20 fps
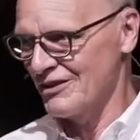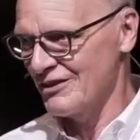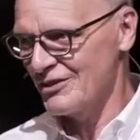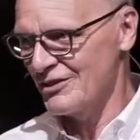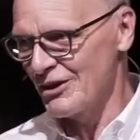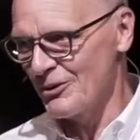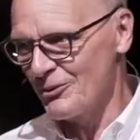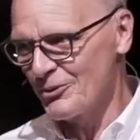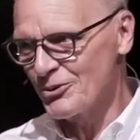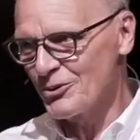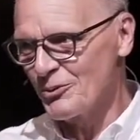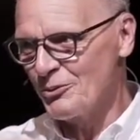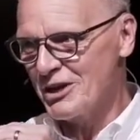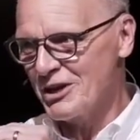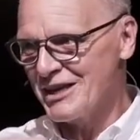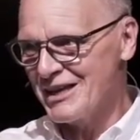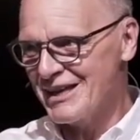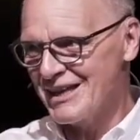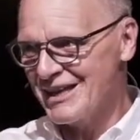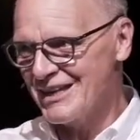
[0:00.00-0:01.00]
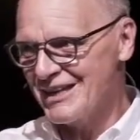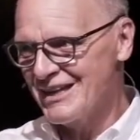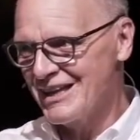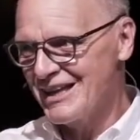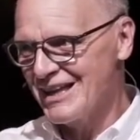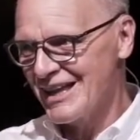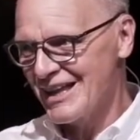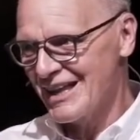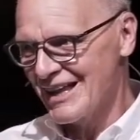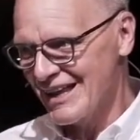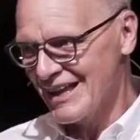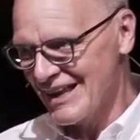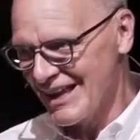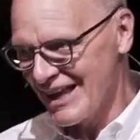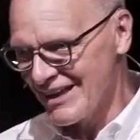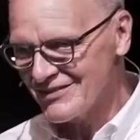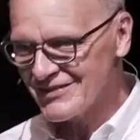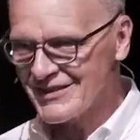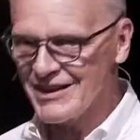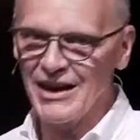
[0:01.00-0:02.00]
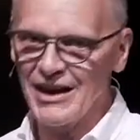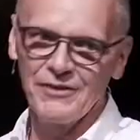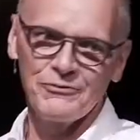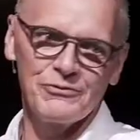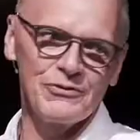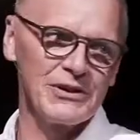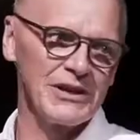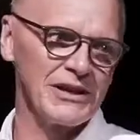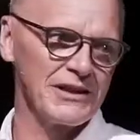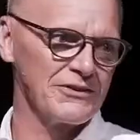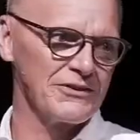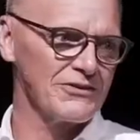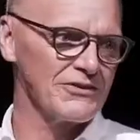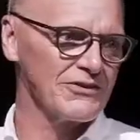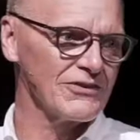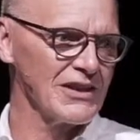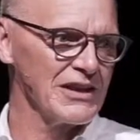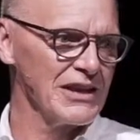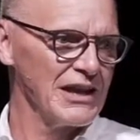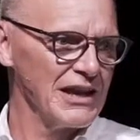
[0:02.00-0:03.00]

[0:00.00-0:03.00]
The older we get, less confidence.